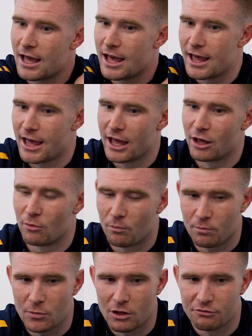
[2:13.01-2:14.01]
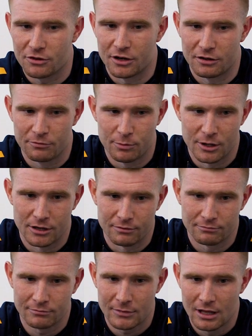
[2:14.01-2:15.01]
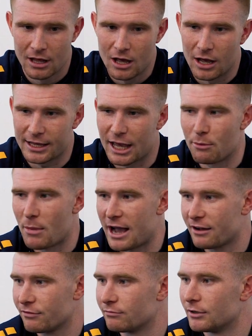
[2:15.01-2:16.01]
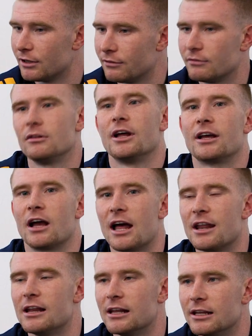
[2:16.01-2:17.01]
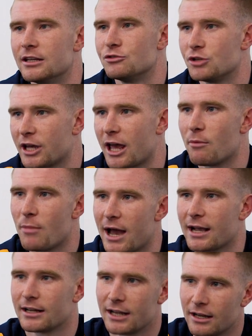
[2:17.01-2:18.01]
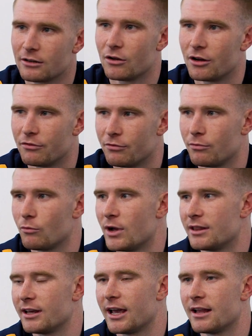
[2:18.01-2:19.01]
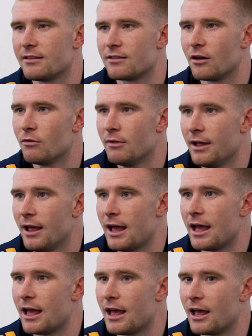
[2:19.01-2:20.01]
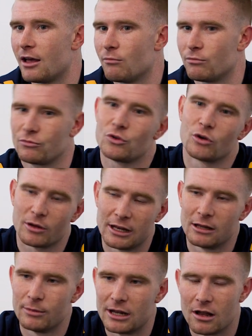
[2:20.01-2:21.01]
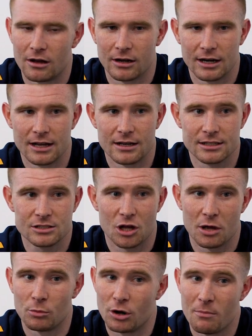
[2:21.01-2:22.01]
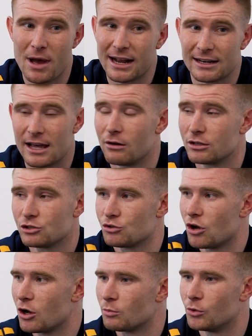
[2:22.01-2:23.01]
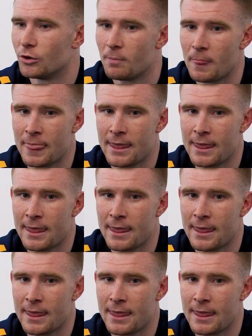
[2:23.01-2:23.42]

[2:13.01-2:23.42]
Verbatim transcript: Um, I've kind of been. I came back, like I had a little injury, came back, and then kind of went again. So um, took a little bit longer than this time, but I'm back now and strong. But